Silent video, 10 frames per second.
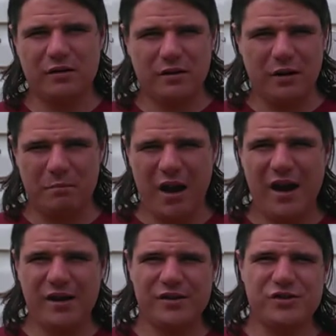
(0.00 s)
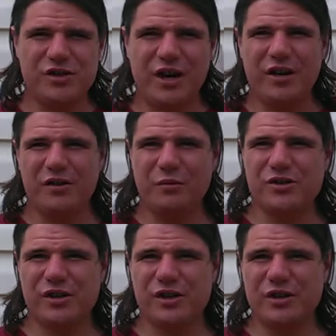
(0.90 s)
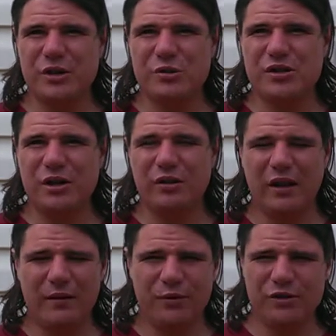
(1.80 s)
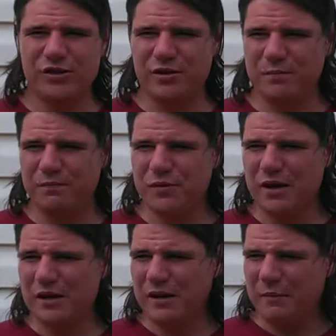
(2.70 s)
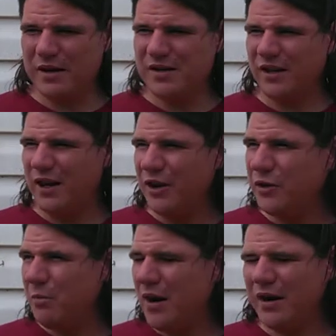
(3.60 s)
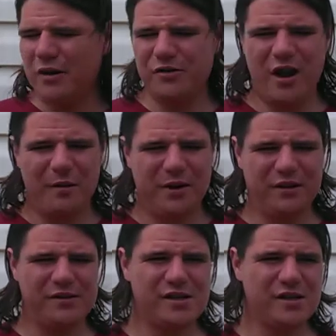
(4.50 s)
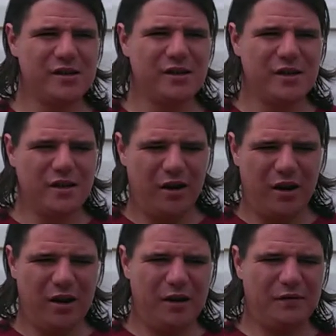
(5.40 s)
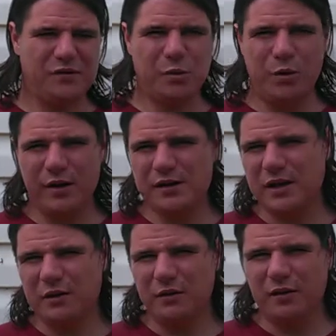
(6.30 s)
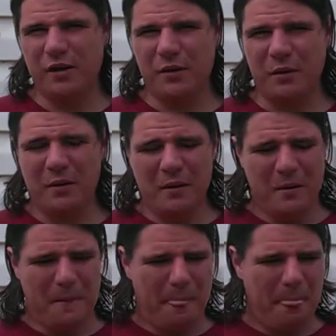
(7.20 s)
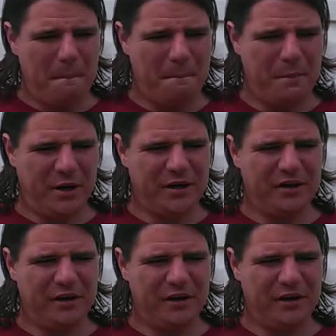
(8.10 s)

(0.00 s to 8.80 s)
combined, China and Russia can use their leverage to basically undermine our dominance to one extent or another. But